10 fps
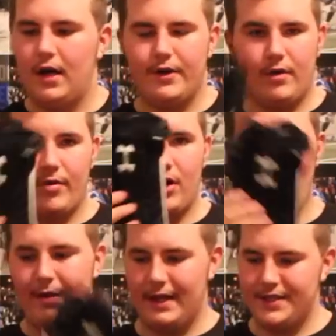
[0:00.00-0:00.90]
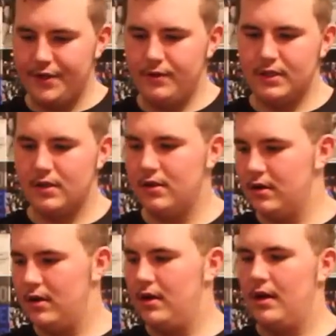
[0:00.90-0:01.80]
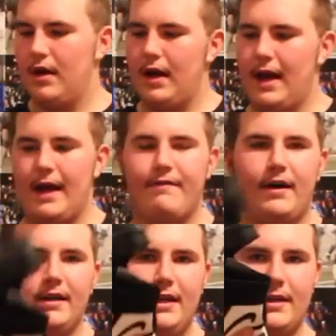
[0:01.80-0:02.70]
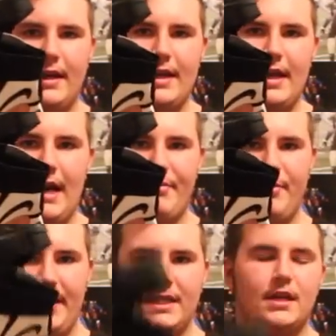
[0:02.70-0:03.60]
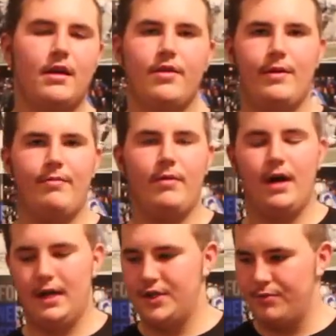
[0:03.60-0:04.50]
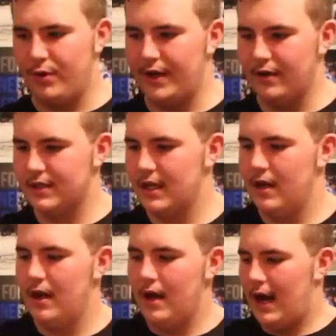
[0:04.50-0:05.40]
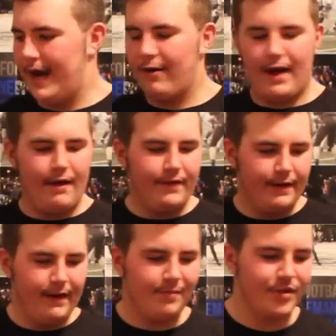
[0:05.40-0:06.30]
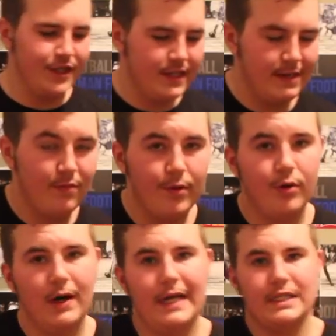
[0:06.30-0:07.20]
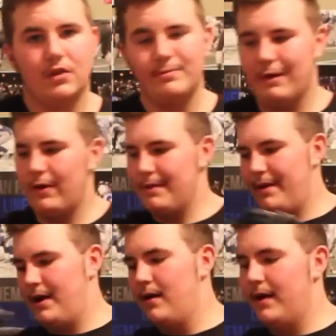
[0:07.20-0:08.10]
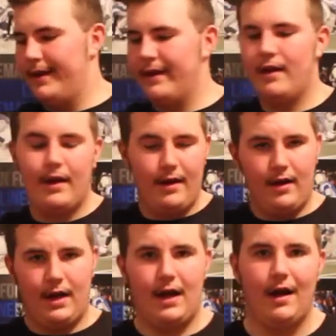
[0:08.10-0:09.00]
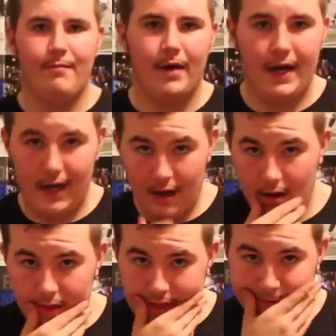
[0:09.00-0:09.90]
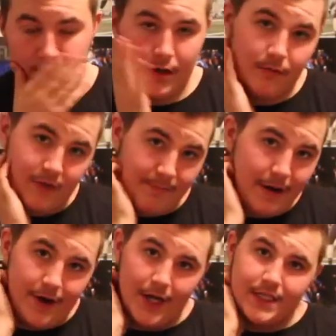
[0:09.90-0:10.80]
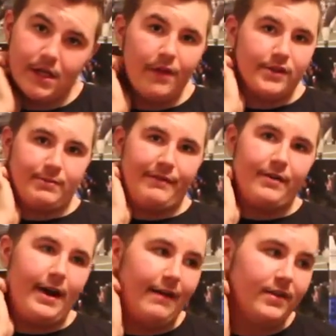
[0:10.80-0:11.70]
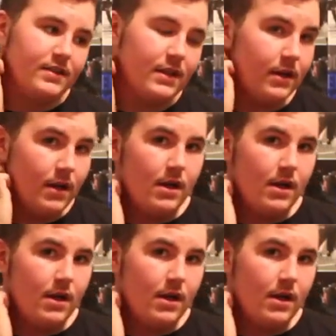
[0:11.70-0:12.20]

Under Armour Combat 2s. And finally, Nike Hyperbeast 2.0s. I don't have any VaporJets anymore. I sold my white pair, and the red pair you guys saw, those are my friend Evan's.